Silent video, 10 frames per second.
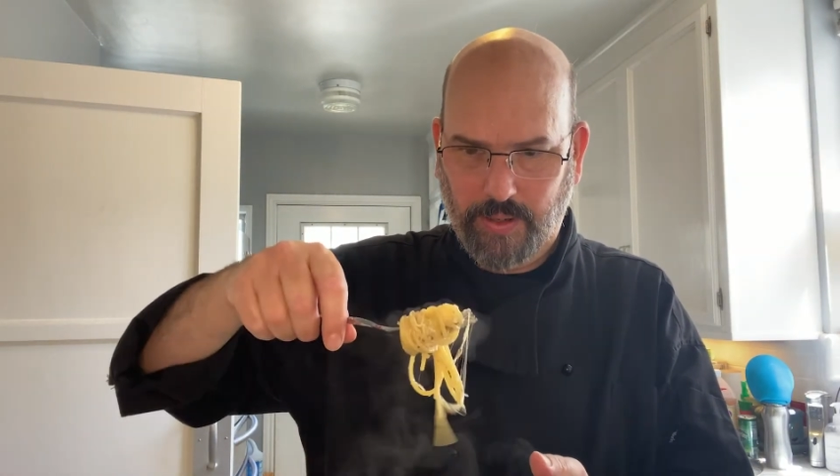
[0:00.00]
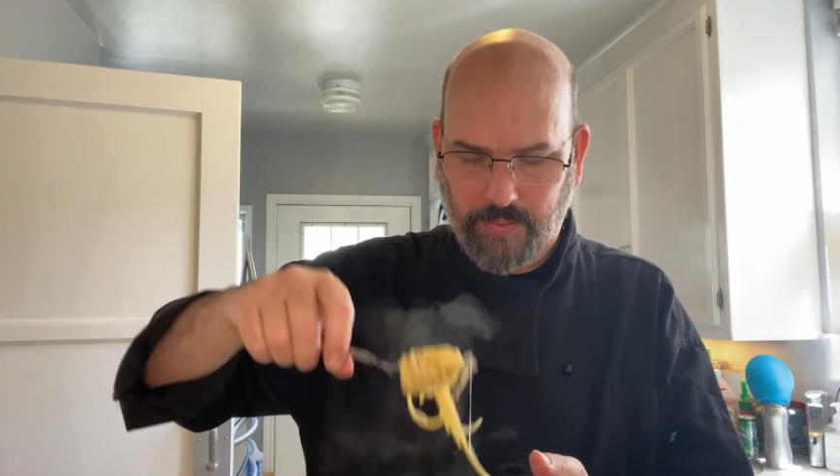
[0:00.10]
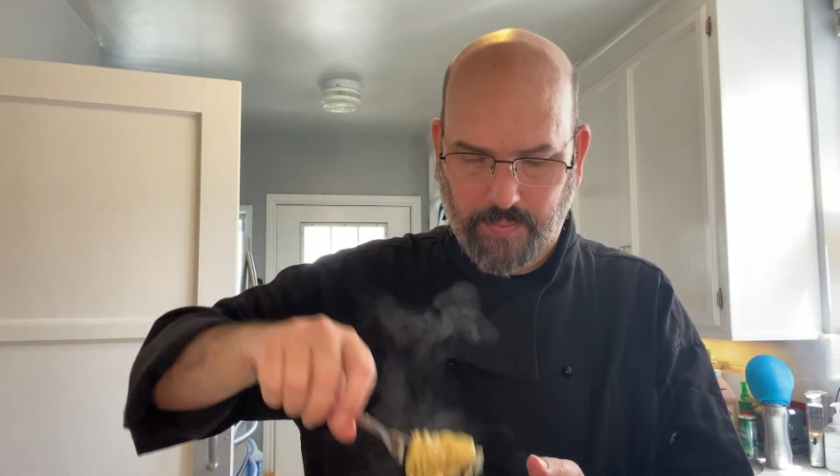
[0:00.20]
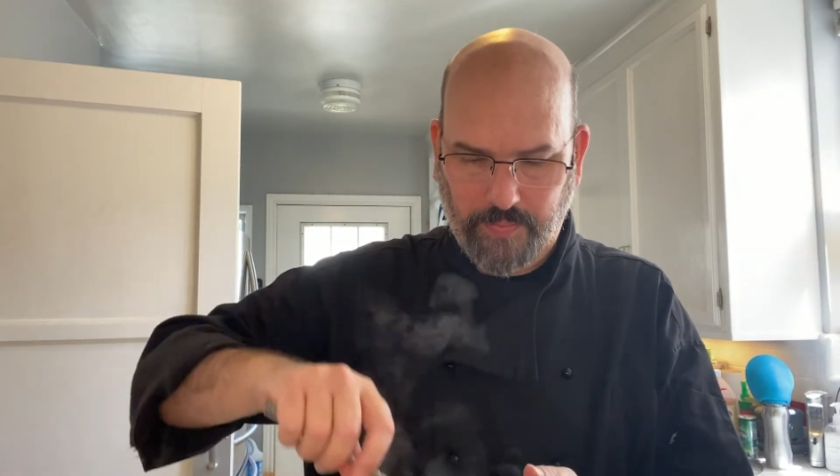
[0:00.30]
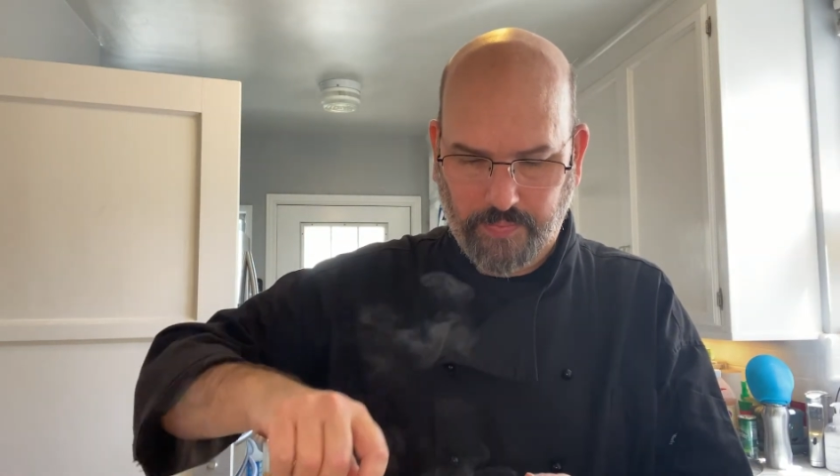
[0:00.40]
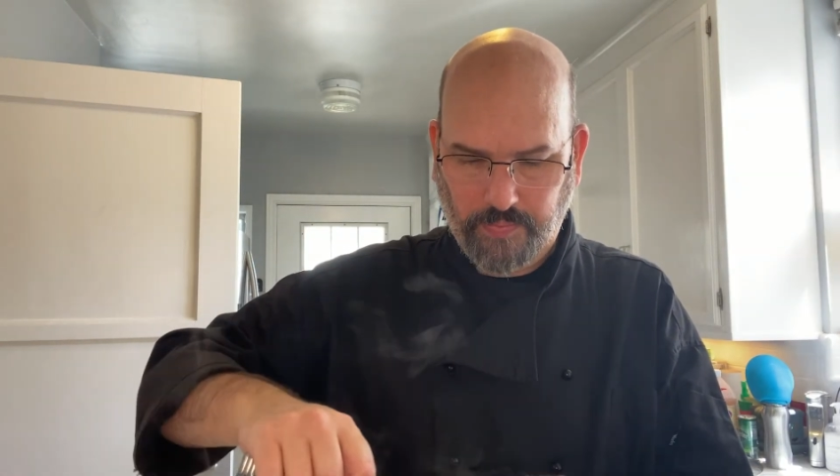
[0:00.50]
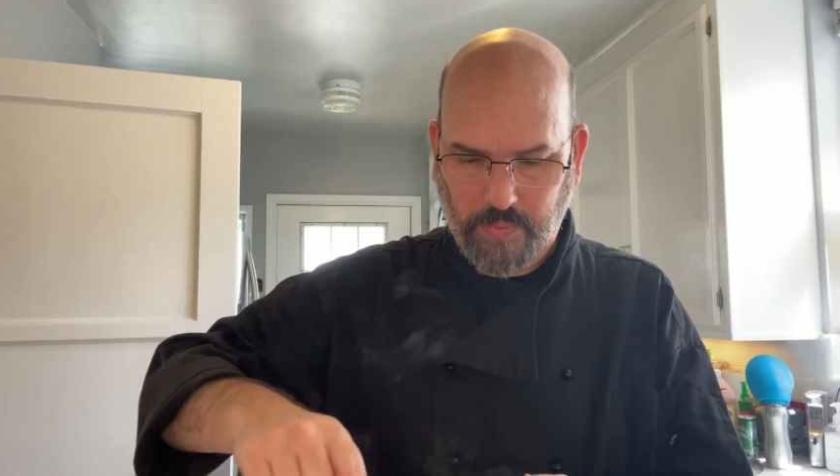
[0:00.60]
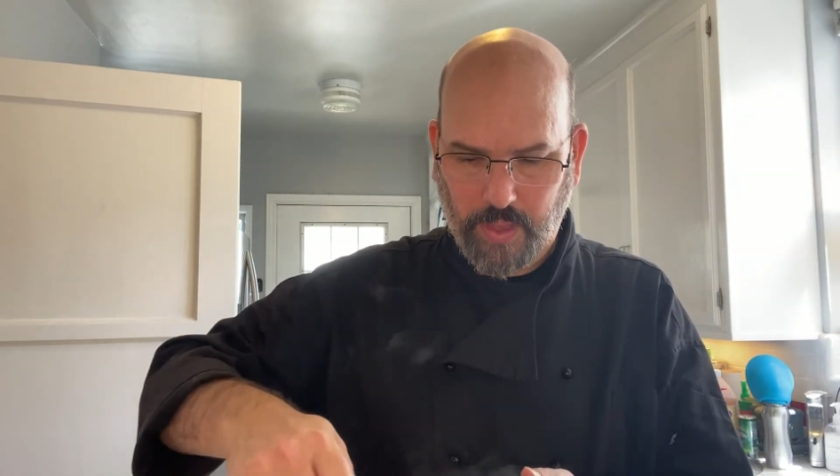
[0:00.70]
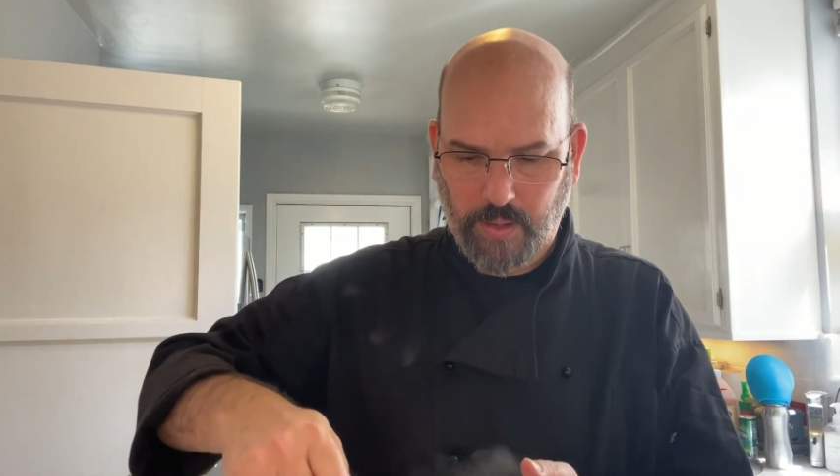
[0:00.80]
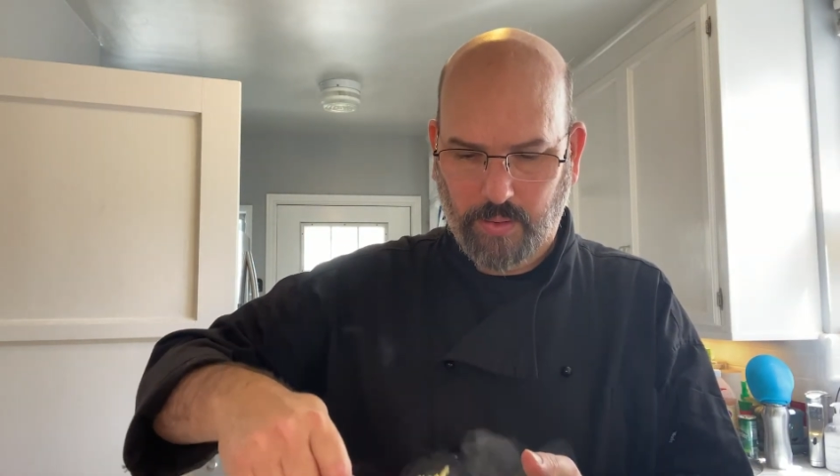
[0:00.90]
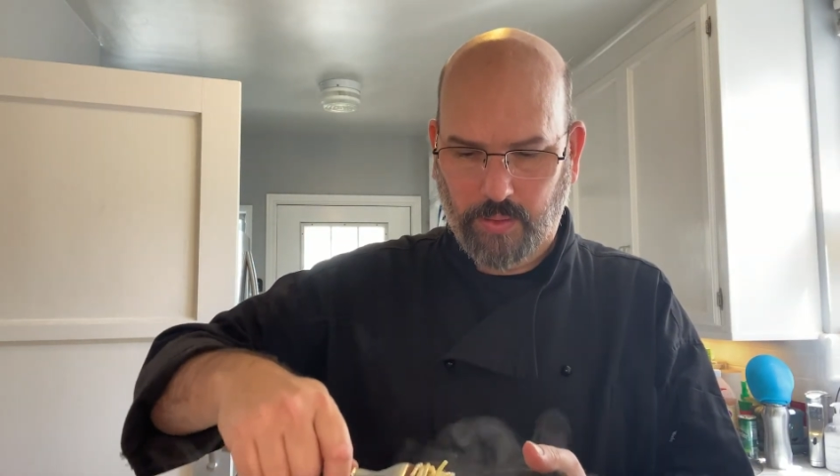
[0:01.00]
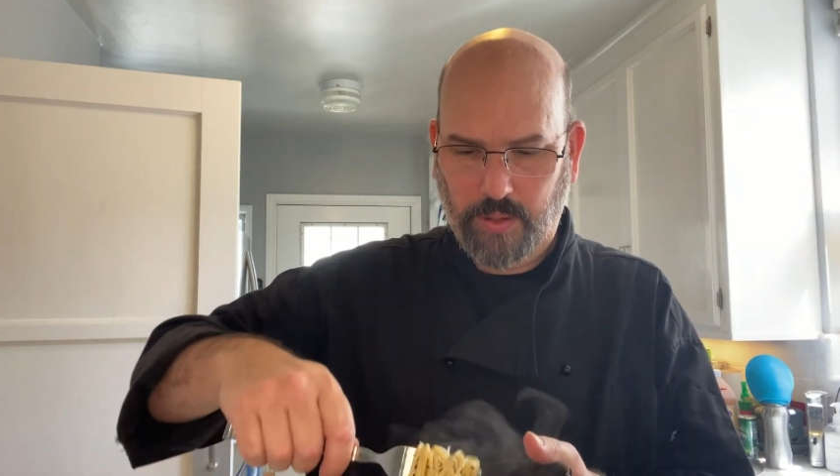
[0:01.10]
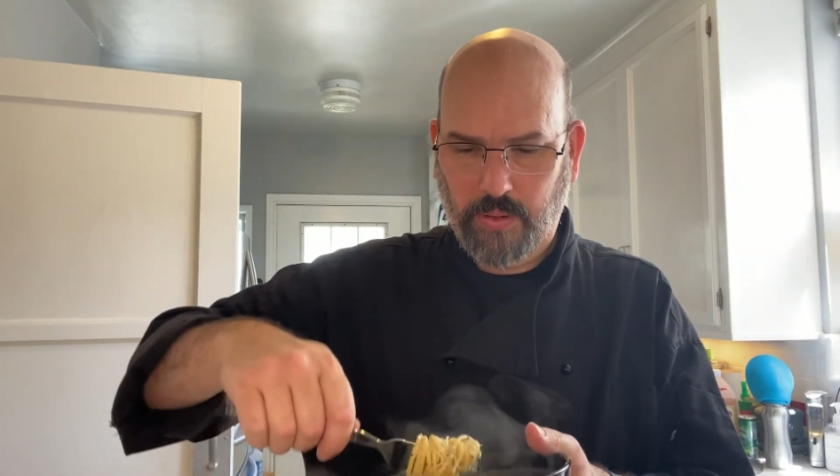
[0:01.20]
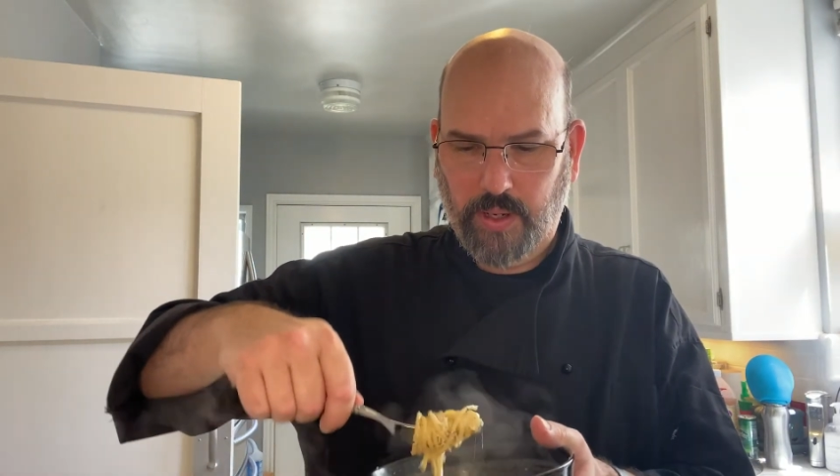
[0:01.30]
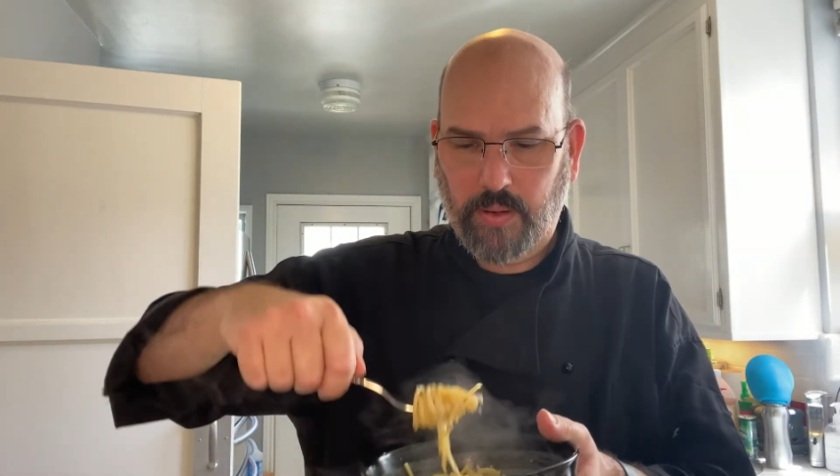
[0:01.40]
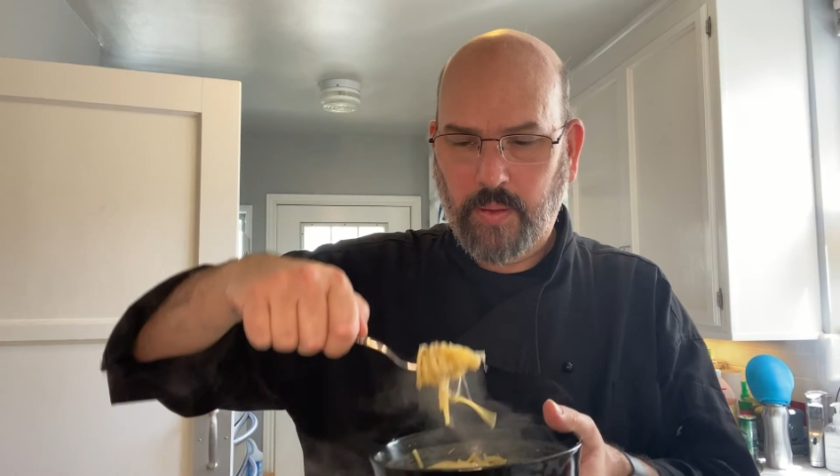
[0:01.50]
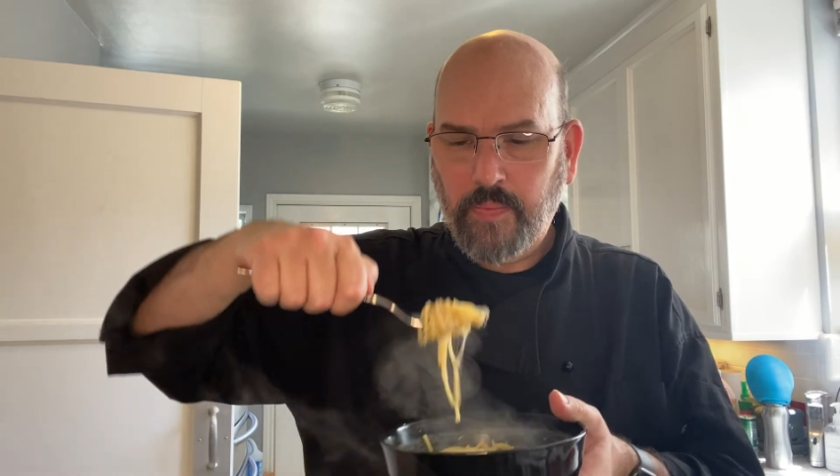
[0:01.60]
it. We're doing it.